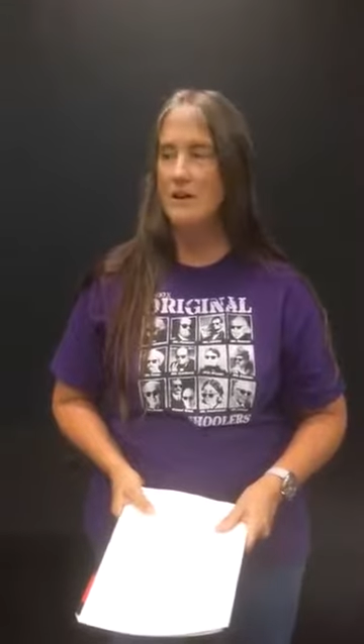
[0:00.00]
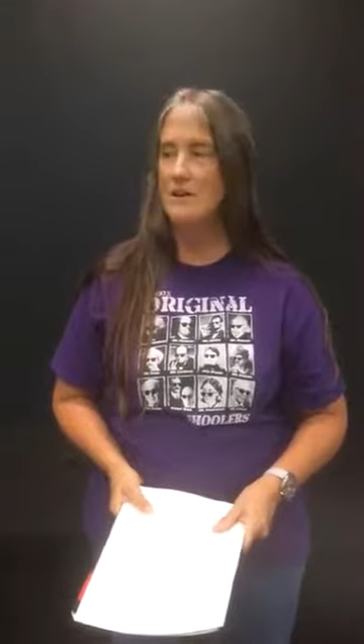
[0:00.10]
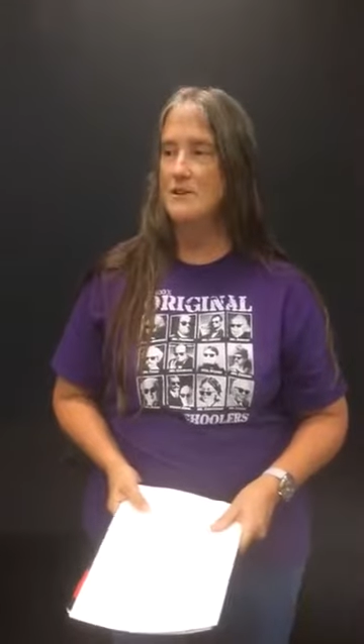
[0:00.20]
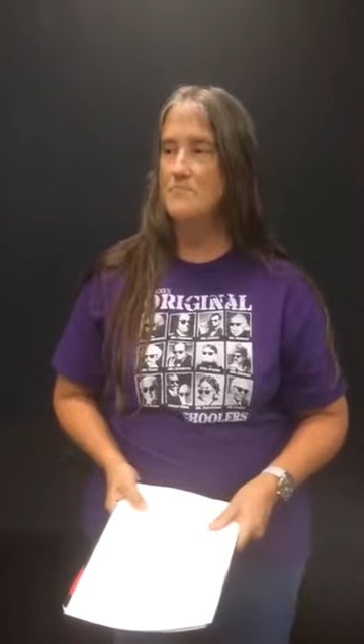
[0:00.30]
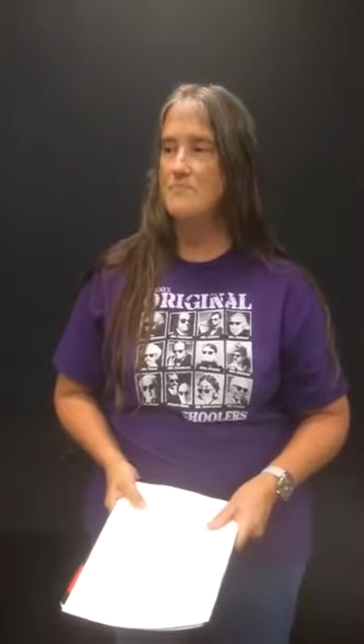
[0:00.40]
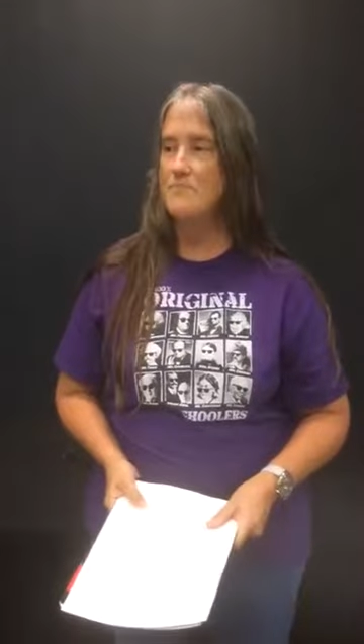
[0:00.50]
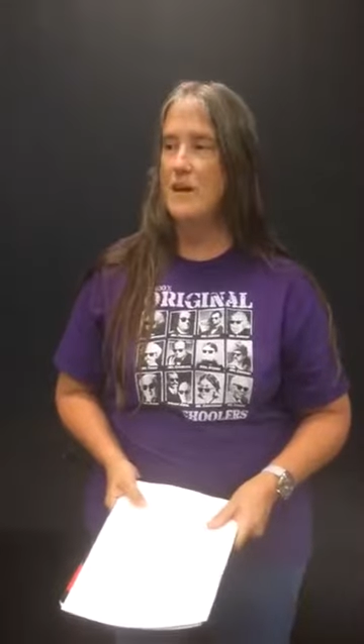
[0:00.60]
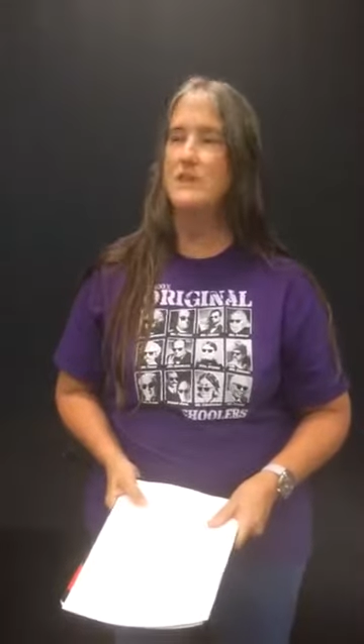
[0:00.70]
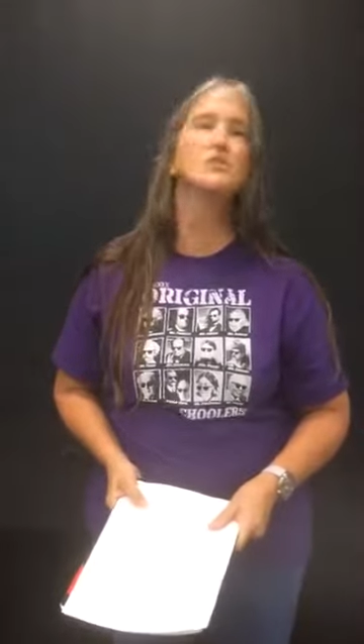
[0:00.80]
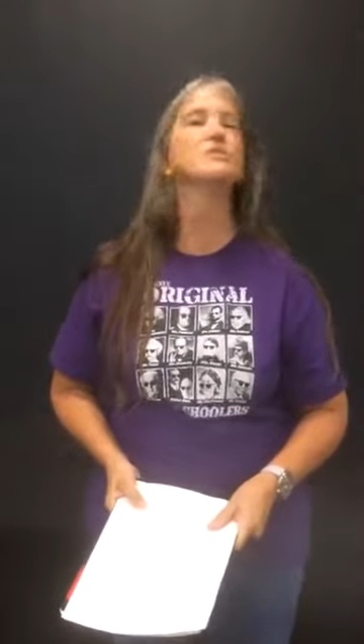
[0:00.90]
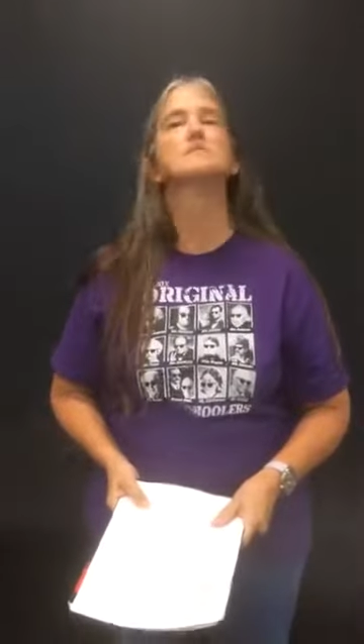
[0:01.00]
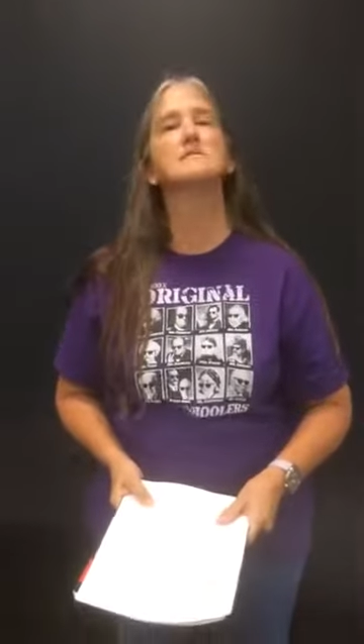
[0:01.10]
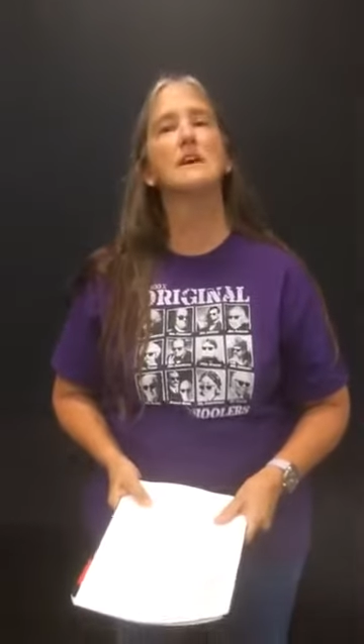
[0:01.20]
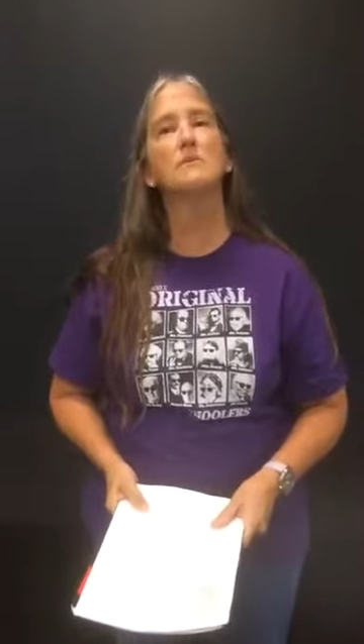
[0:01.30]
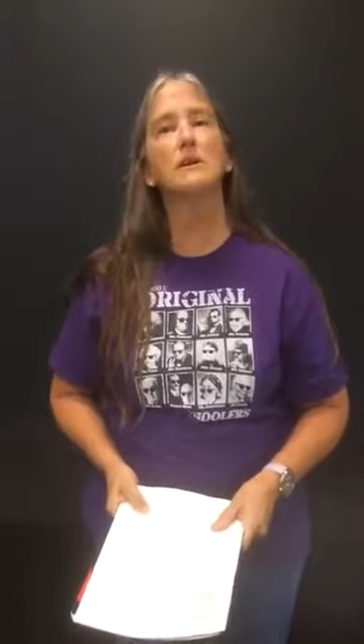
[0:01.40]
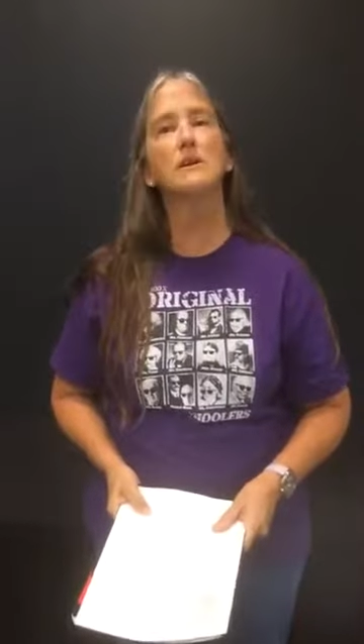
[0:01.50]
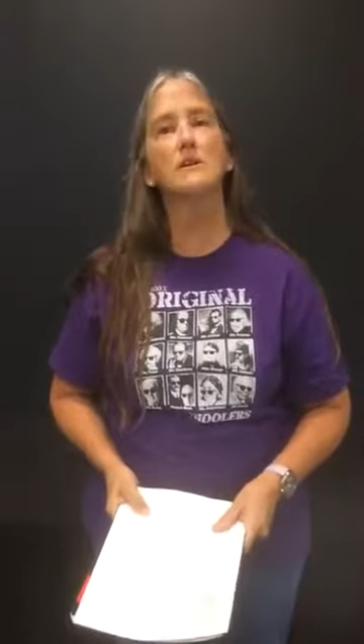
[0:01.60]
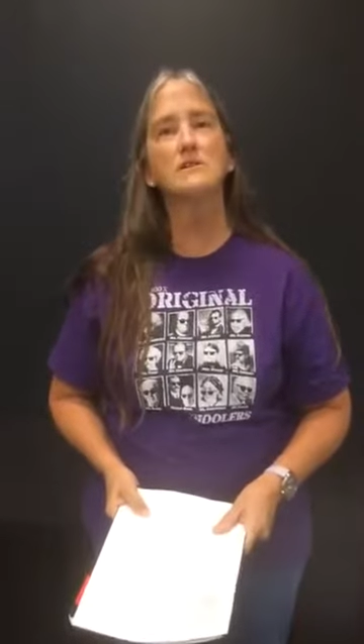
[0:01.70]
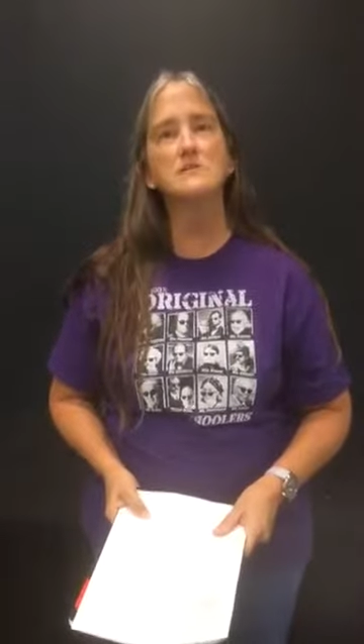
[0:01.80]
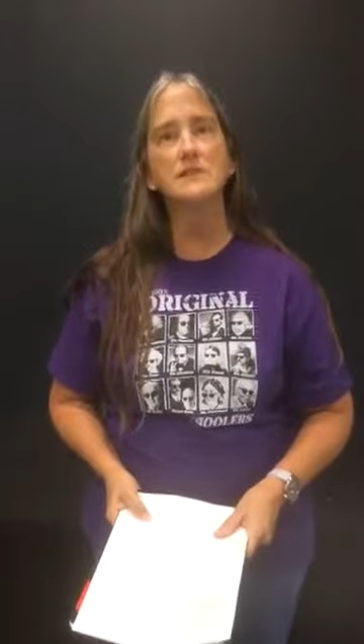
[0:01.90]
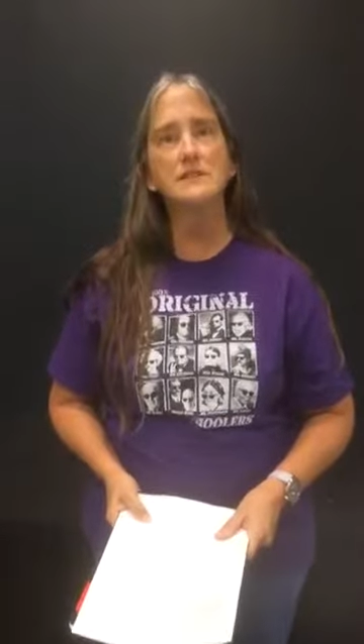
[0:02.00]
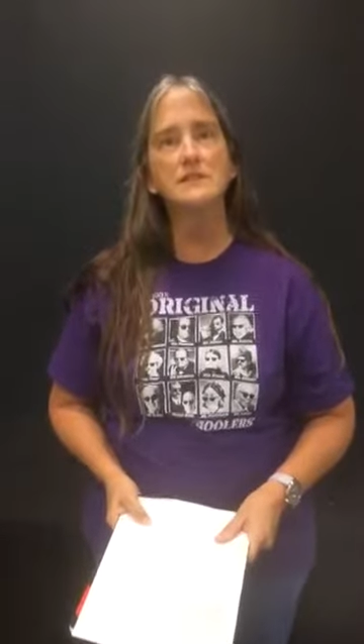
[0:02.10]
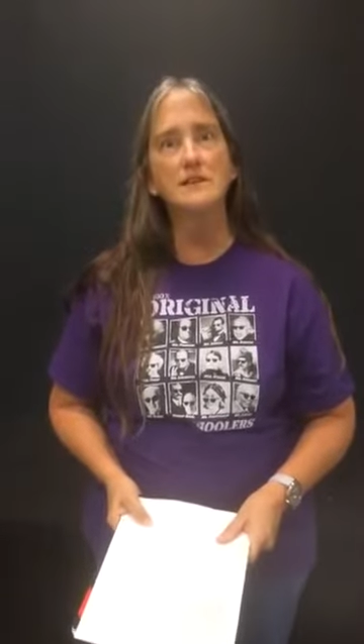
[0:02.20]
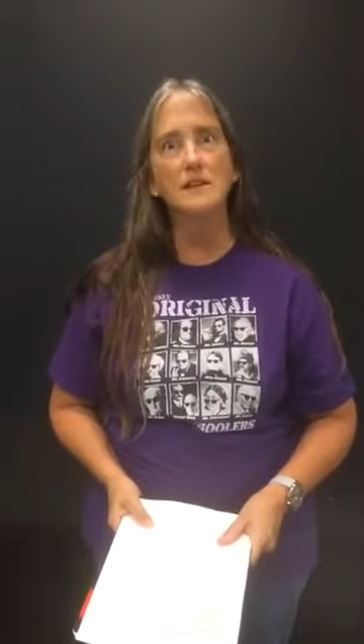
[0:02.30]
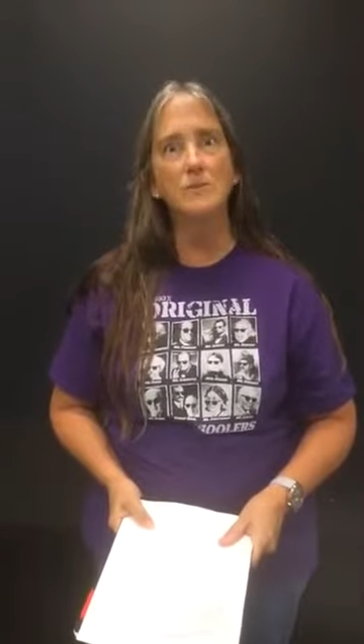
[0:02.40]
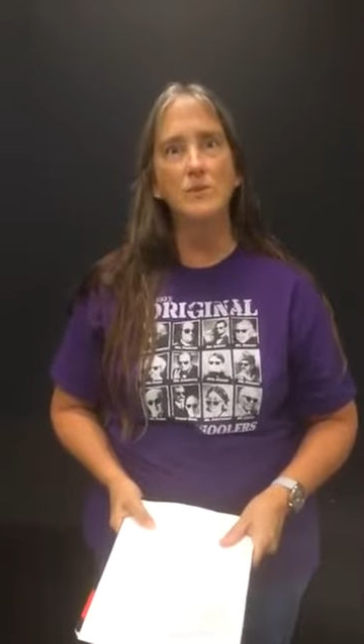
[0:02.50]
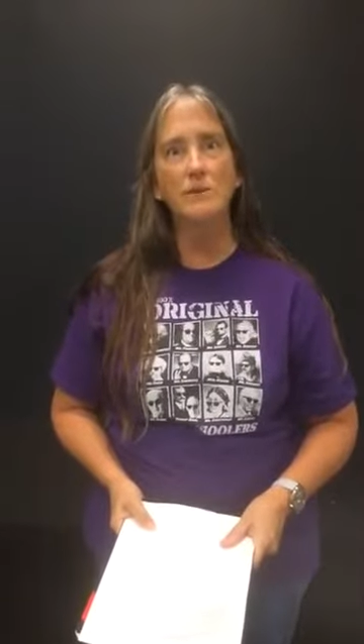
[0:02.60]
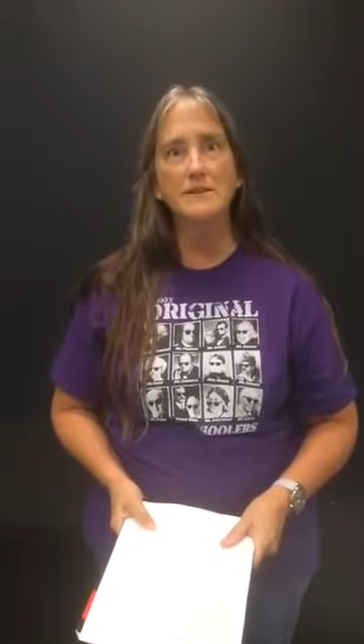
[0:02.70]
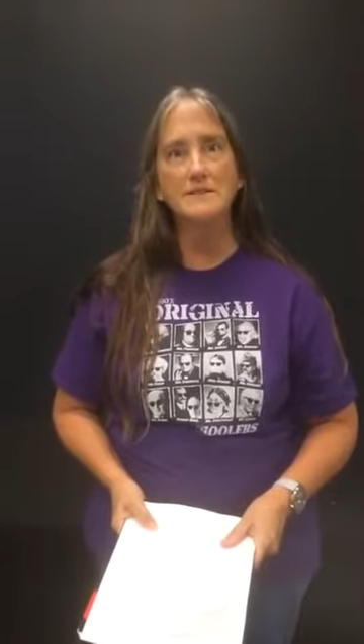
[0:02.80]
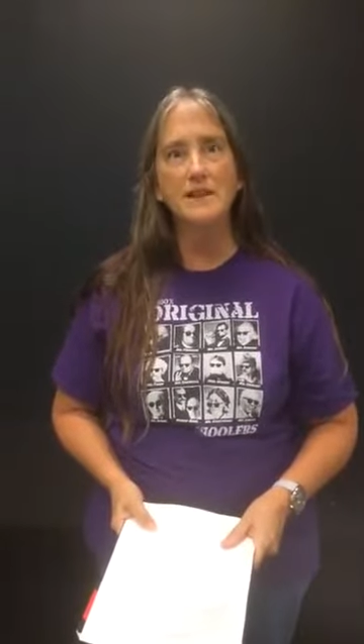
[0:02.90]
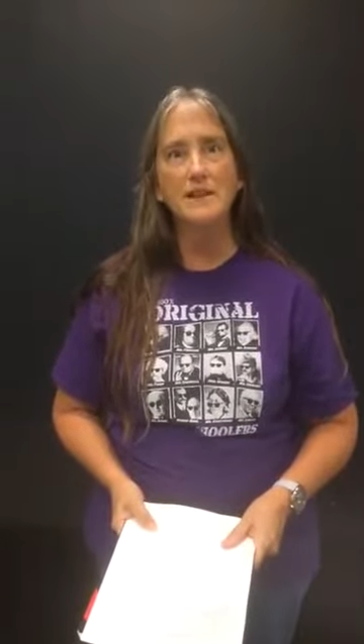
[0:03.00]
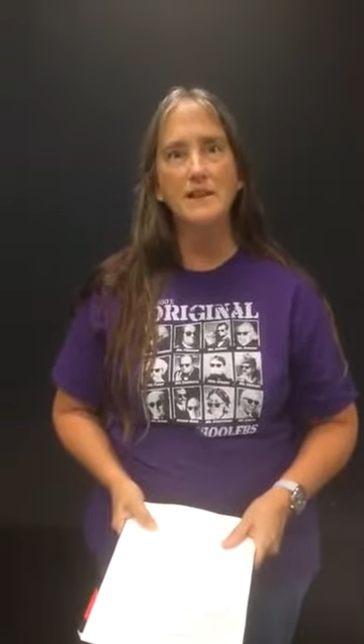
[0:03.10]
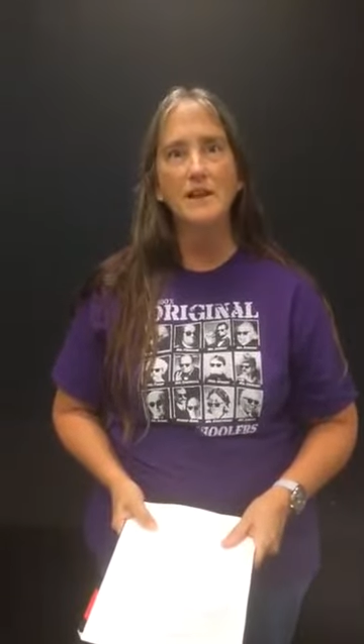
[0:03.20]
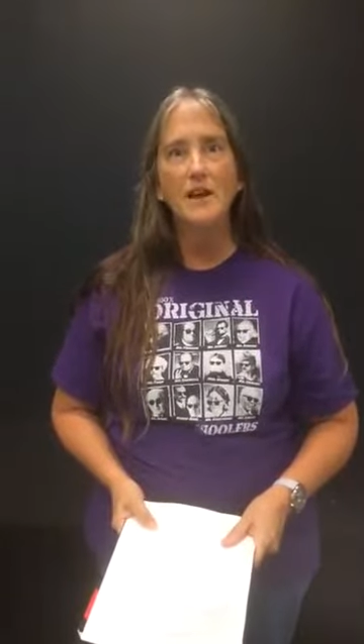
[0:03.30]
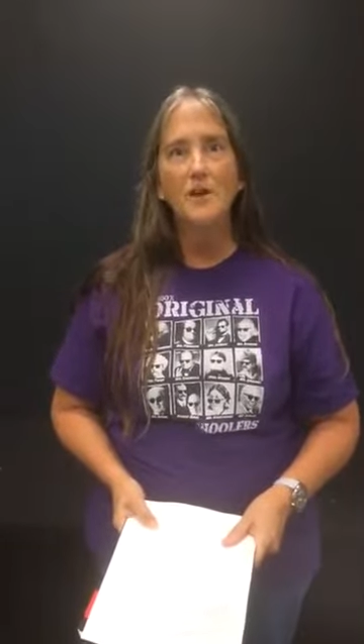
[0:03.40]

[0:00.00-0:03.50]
um, I chose to come here to listen in with my son